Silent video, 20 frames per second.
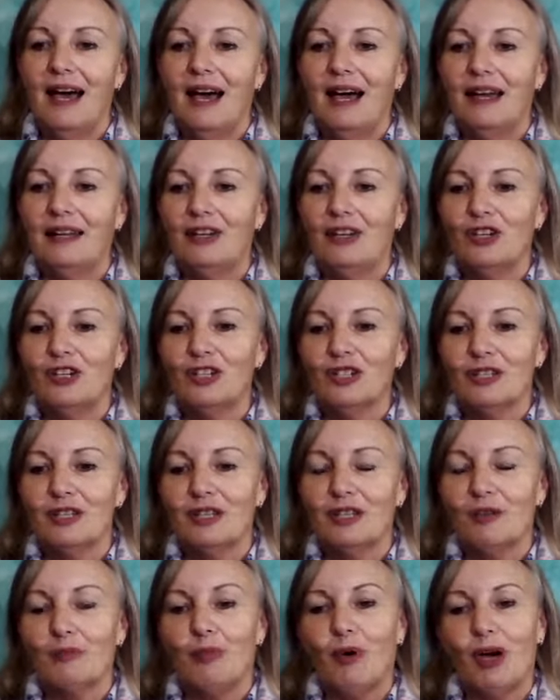I noticed
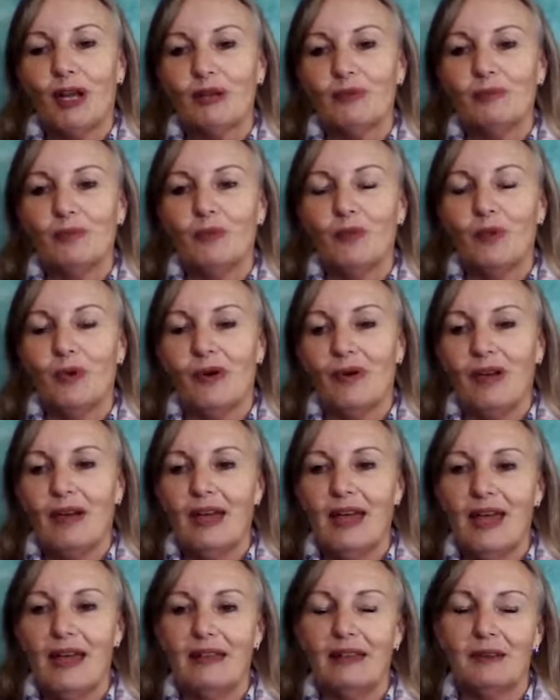at the bottom where I
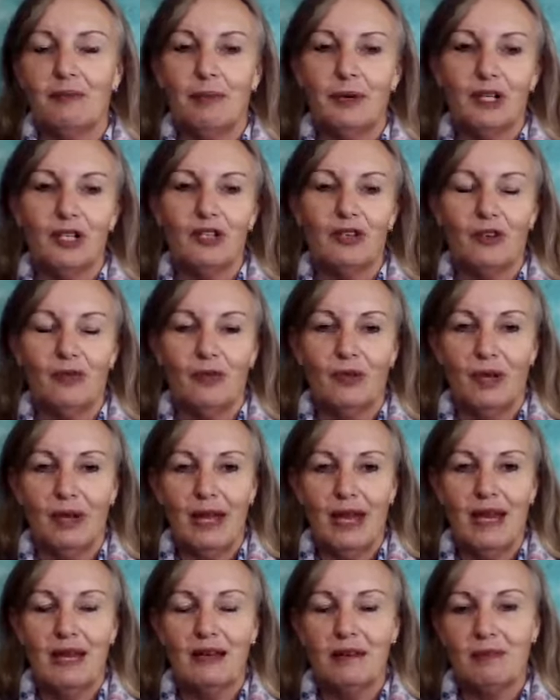had the picture of the
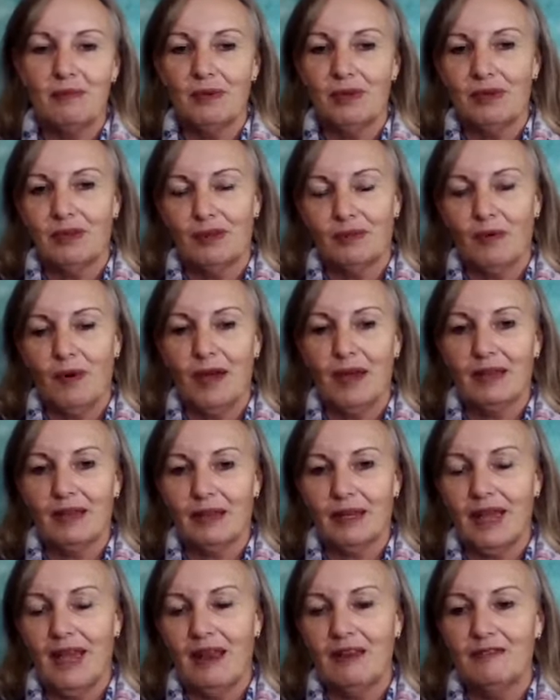lady with the,
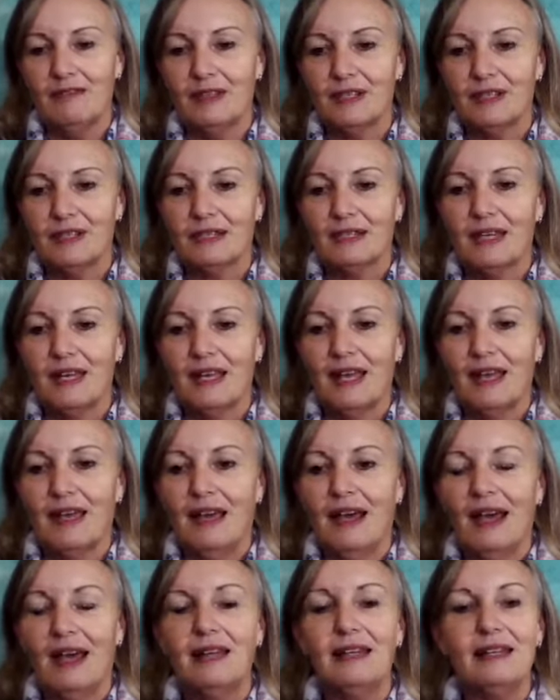the canvas,
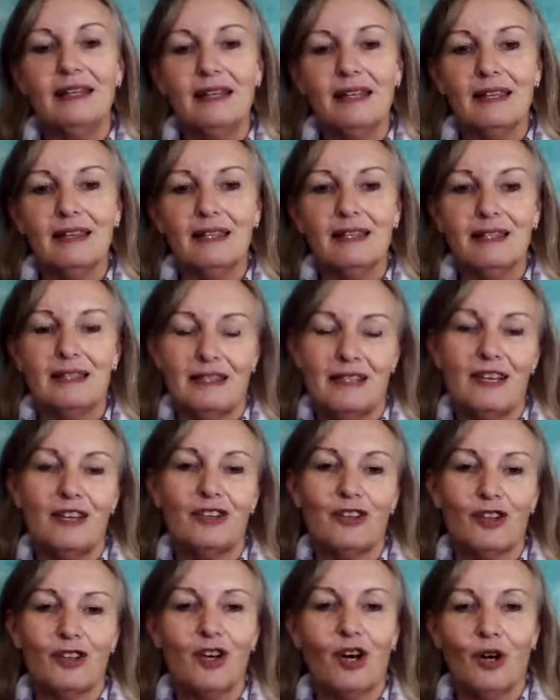underneath it
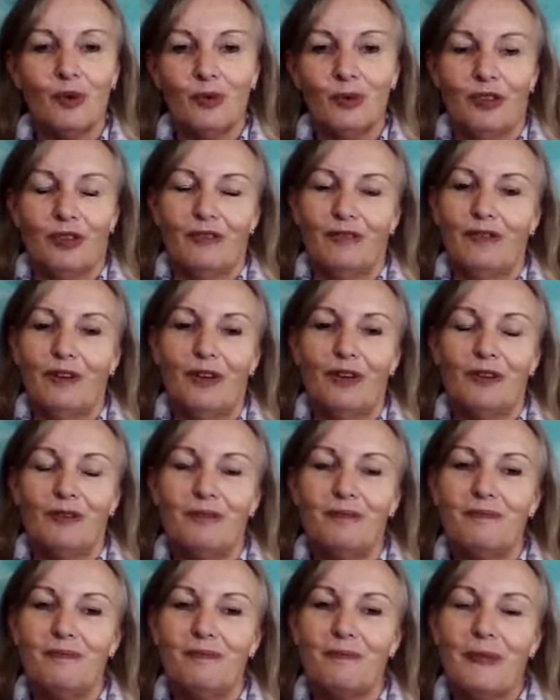said, go with the
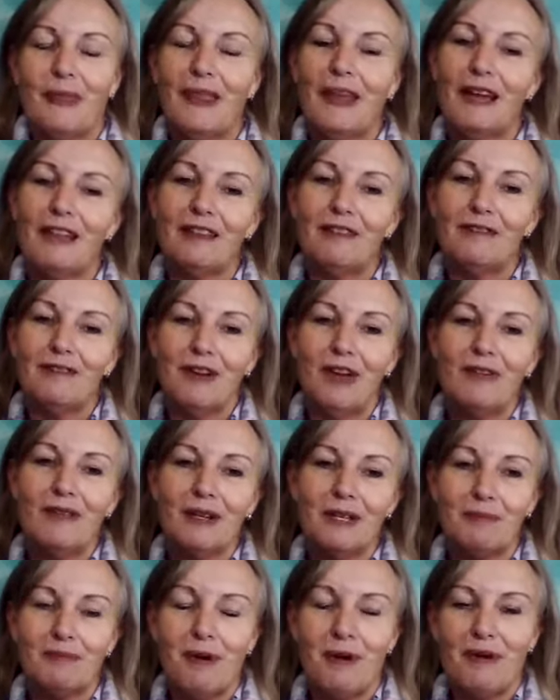flow. And the flow
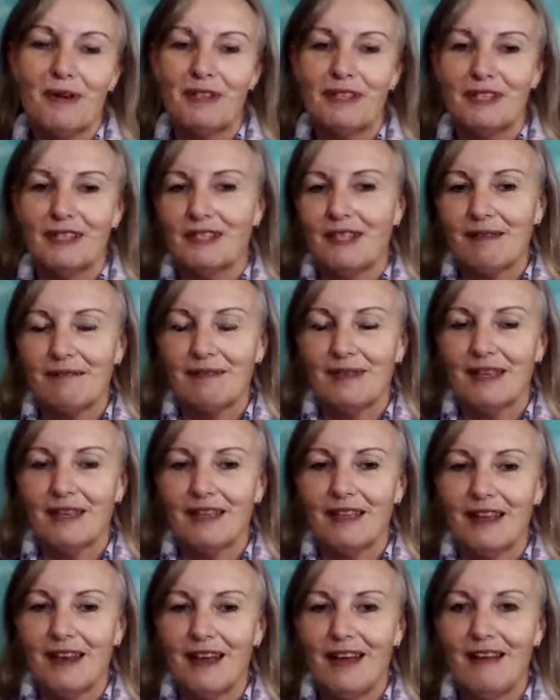experience is something
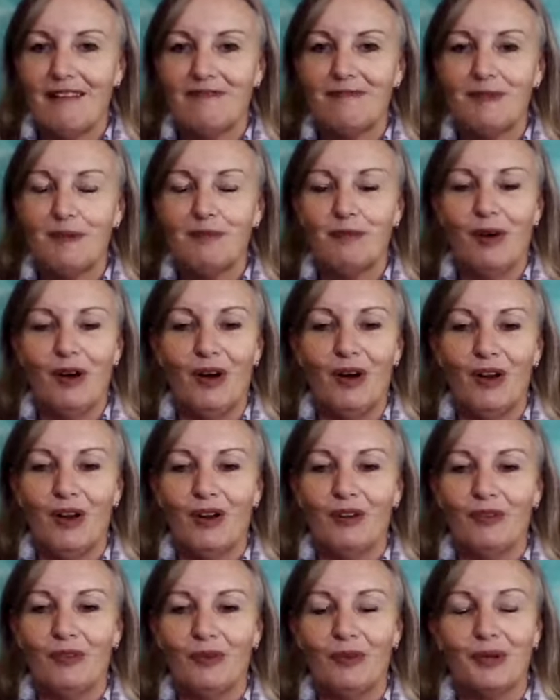that I've been part
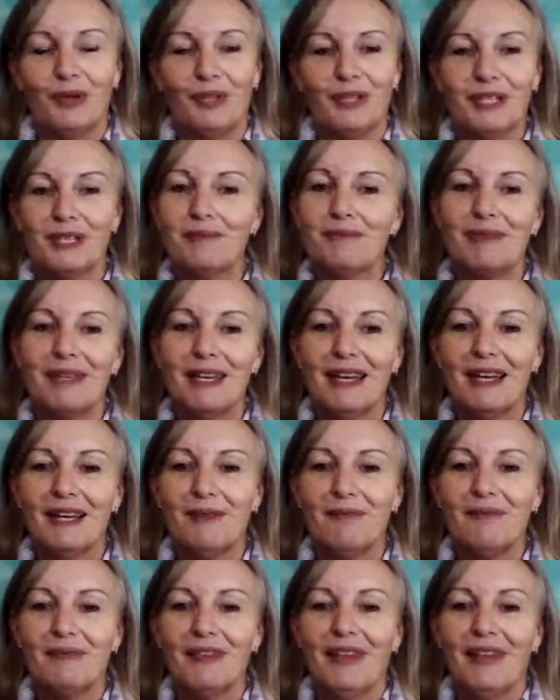of with Tamir